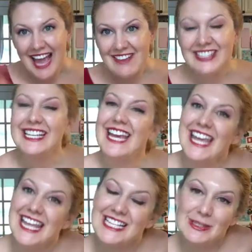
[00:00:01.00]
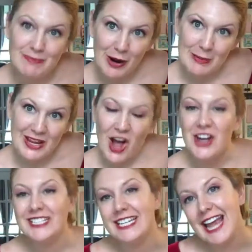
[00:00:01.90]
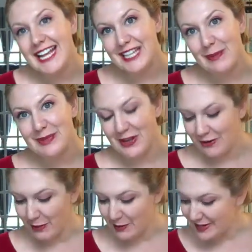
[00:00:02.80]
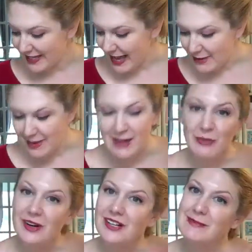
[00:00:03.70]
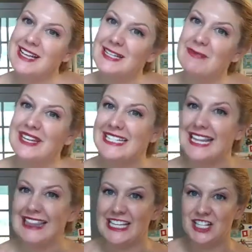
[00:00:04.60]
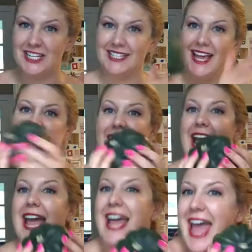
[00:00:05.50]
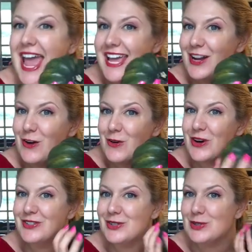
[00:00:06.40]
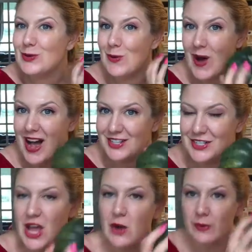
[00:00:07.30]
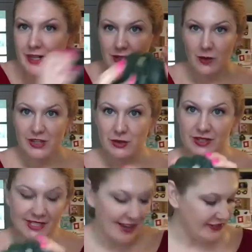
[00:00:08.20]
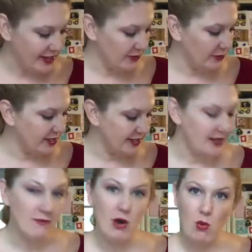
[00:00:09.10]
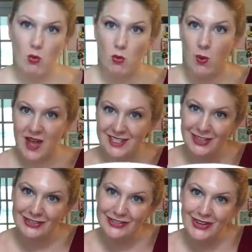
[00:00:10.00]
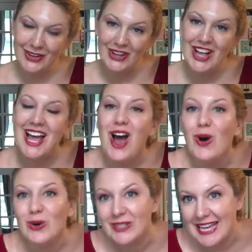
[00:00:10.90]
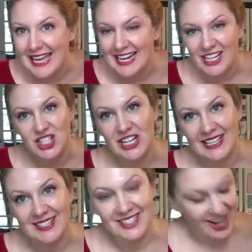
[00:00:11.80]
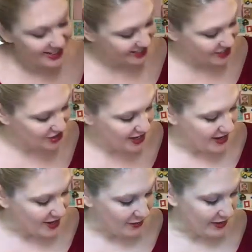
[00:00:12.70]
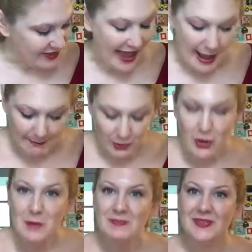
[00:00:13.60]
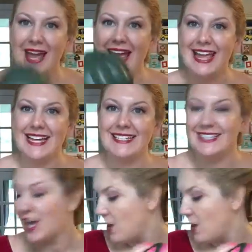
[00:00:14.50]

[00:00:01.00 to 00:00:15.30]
ladies, it's Barbie. On today's episode of Barbie and the Caveman, we're gonna make something delicious. Acorn squash. We are going to stuff it with some wonderful organic chicken sausage with apple and